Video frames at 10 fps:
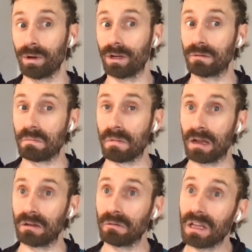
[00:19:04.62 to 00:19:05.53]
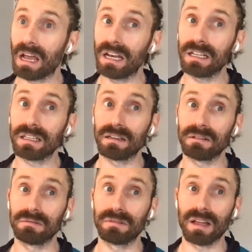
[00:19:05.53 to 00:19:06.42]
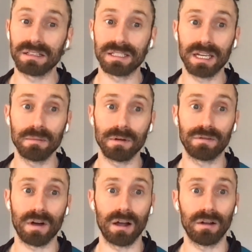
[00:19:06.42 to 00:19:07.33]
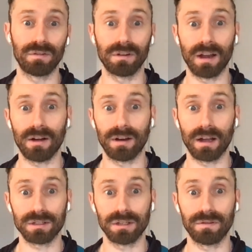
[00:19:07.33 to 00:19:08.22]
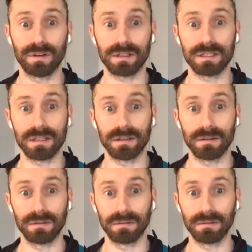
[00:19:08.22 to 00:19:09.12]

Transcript: we could manually edit that schema file for now to actually fix the